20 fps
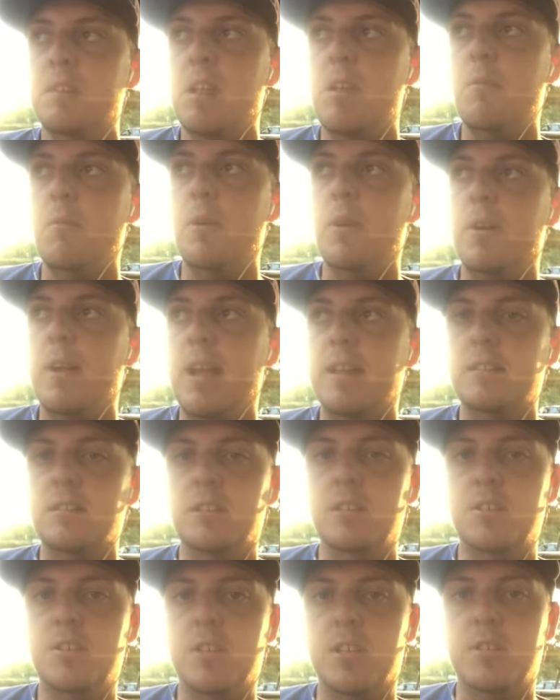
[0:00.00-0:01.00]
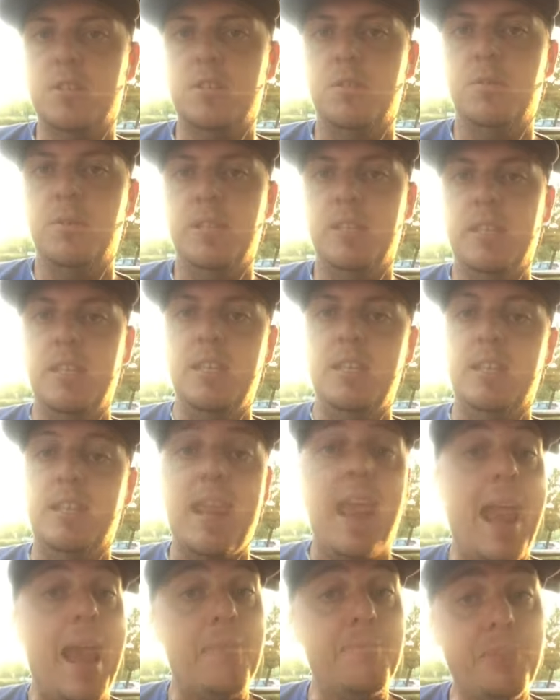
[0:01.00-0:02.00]
We were actually just doing the
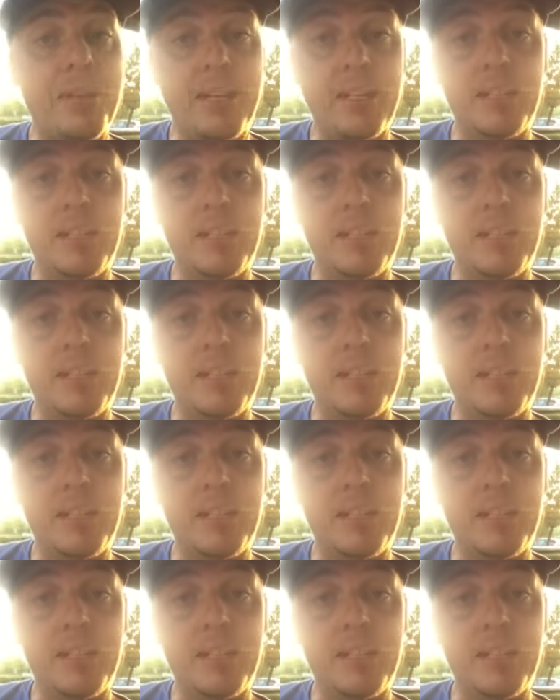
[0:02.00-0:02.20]
cabinet